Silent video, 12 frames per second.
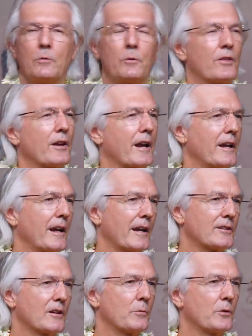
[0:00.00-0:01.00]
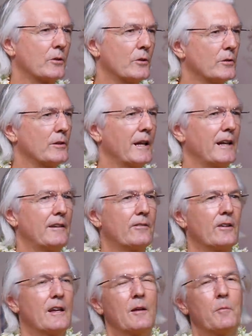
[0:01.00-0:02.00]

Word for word: with the connection with Gurudev